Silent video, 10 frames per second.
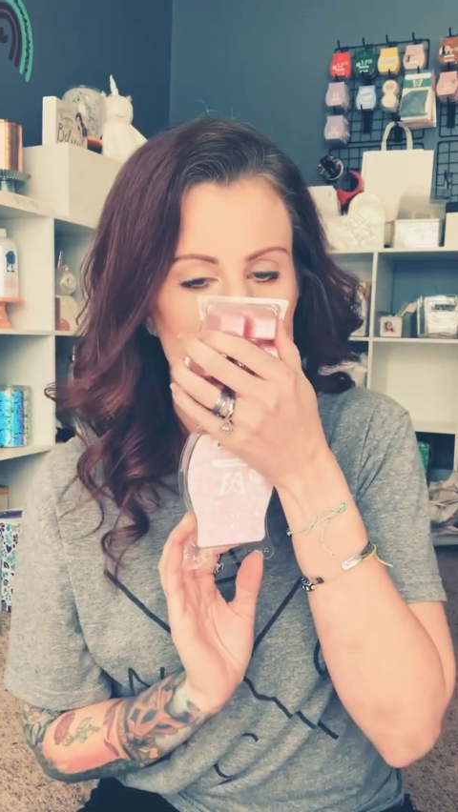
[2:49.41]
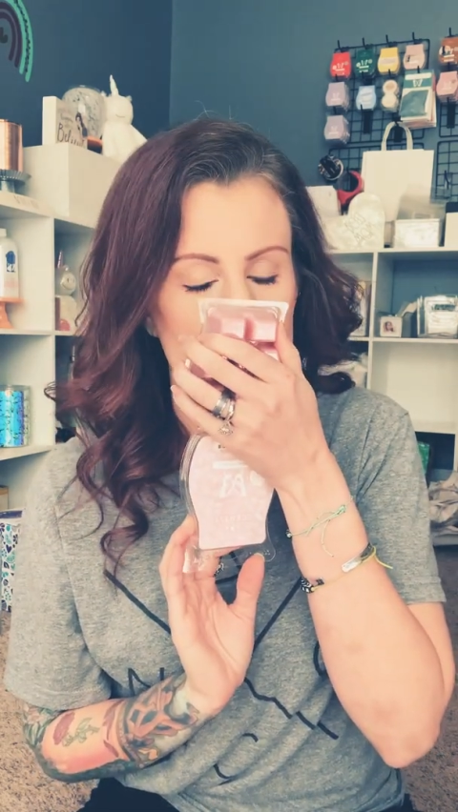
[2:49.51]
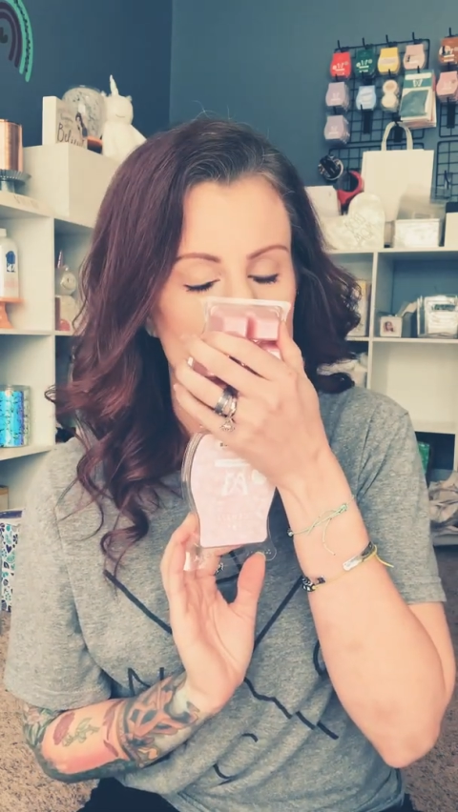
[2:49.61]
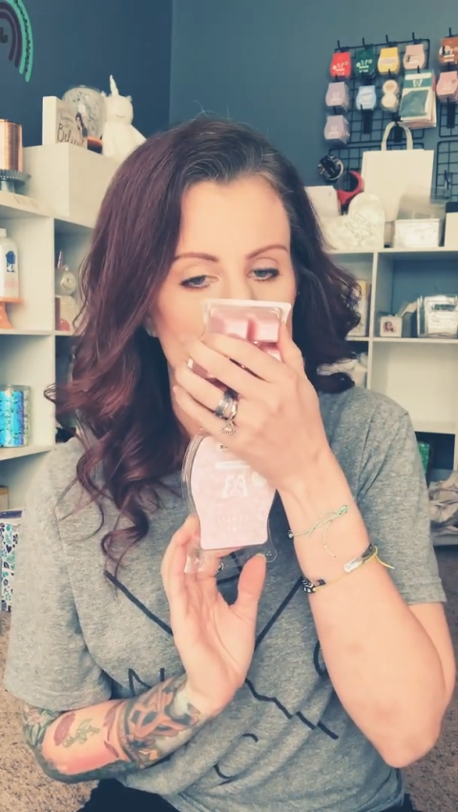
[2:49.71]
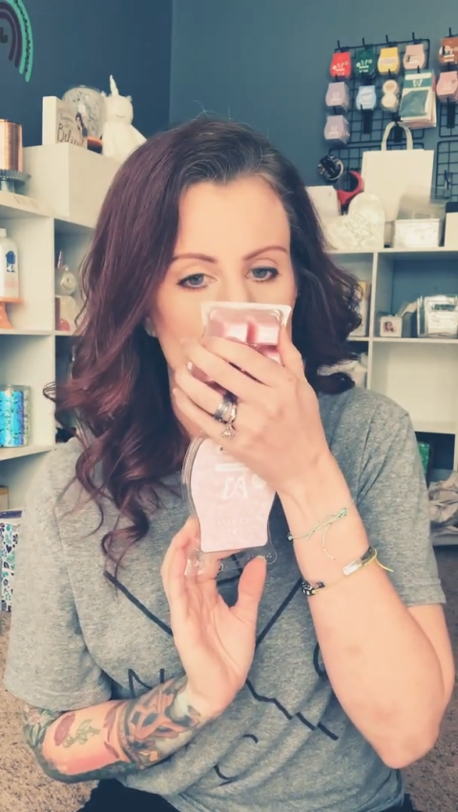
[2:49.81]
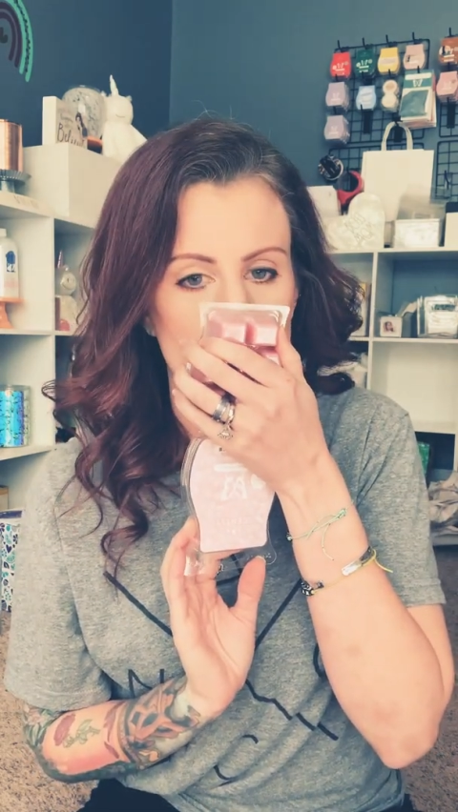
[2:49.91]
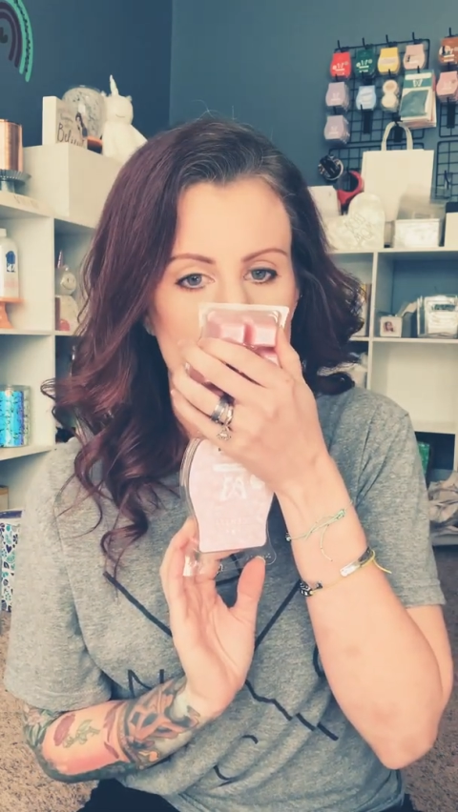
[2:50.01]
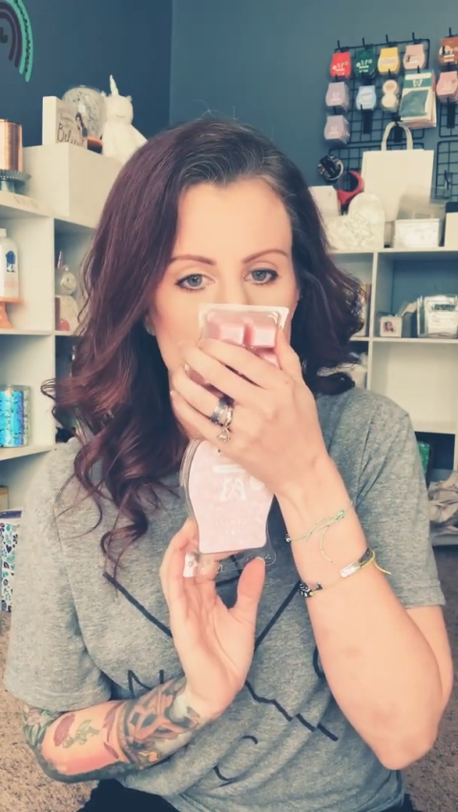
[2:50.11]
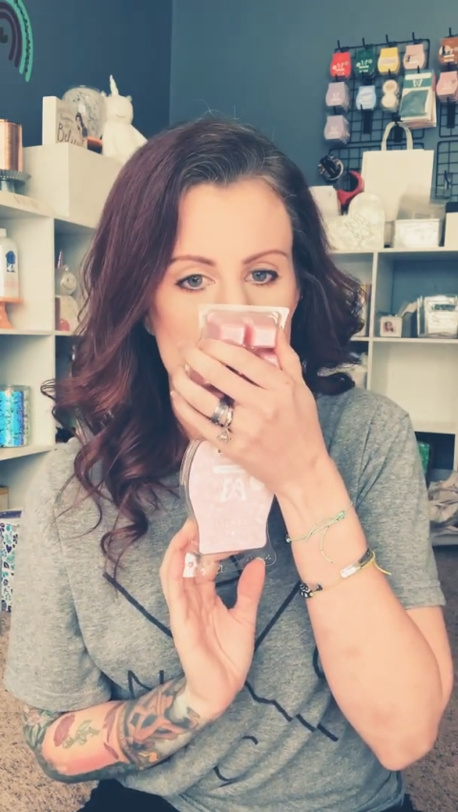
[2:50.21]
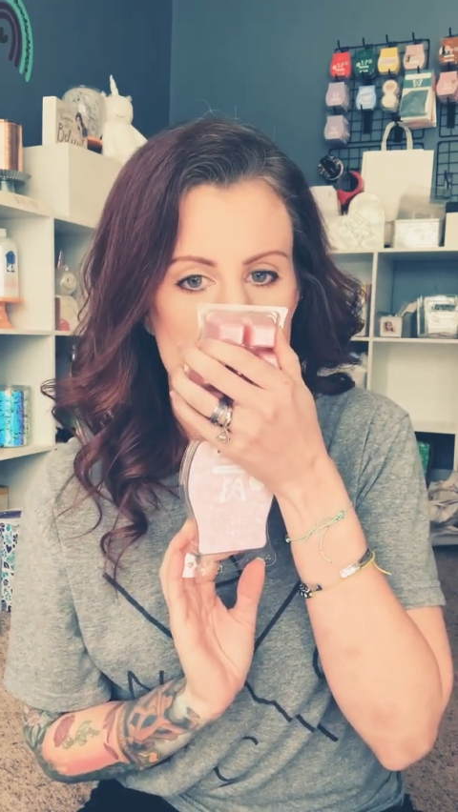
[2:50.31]
really
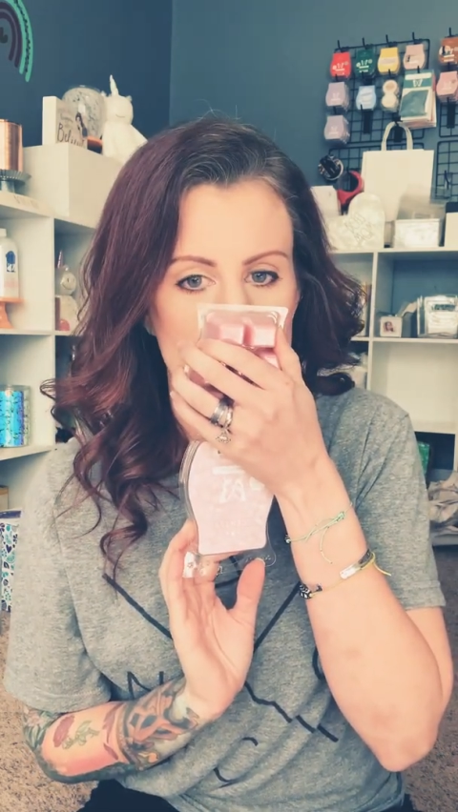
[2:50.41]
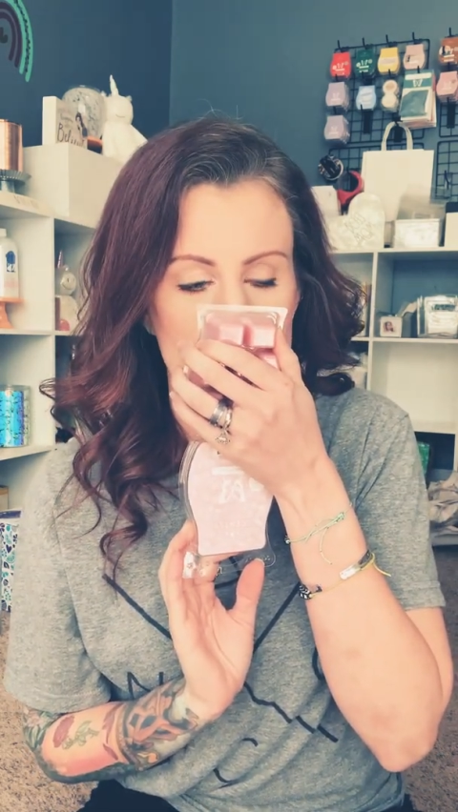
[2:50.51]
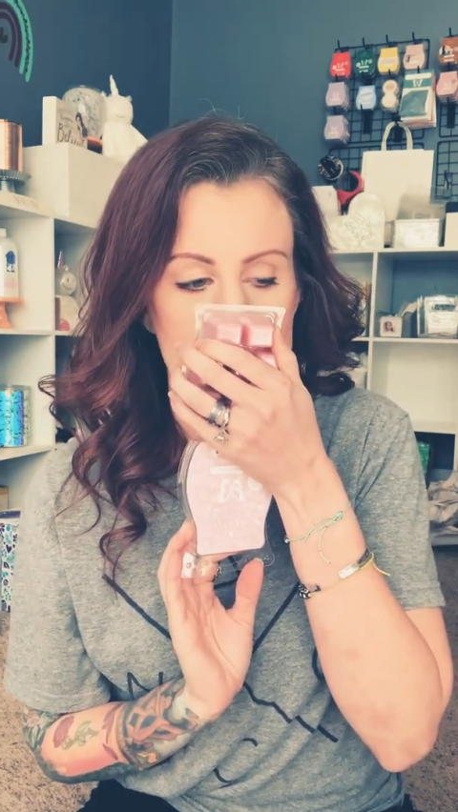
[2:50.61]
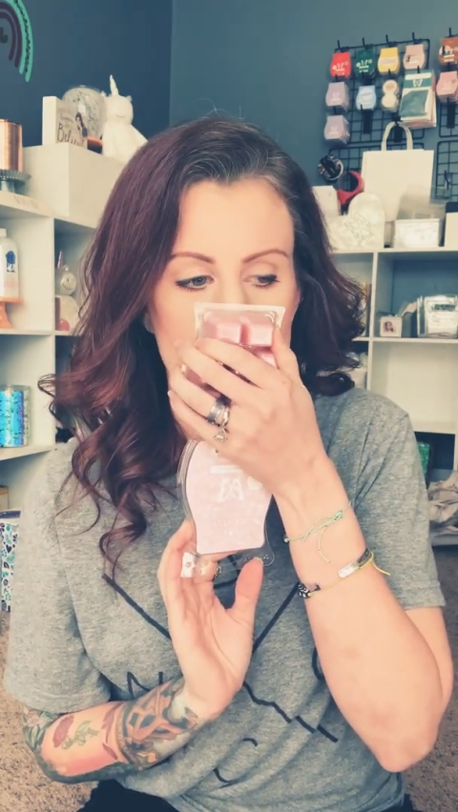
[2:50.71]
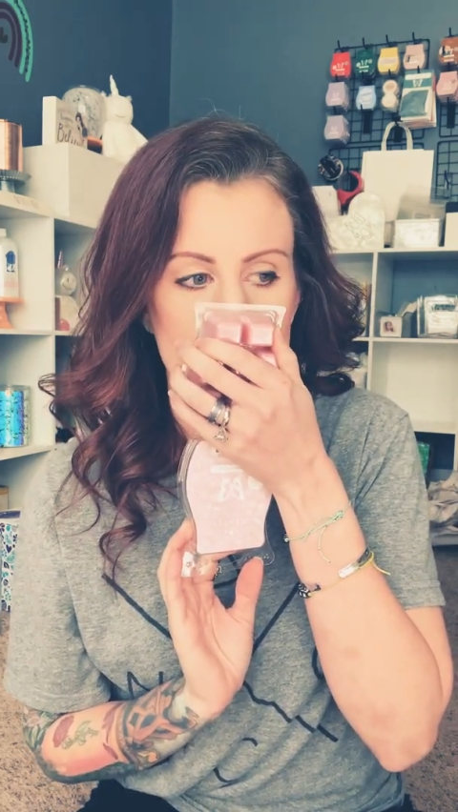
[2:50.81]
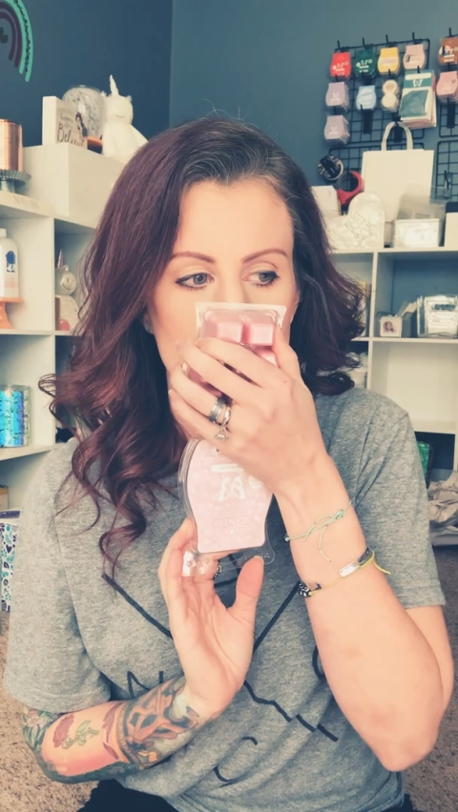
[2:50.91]
needs to be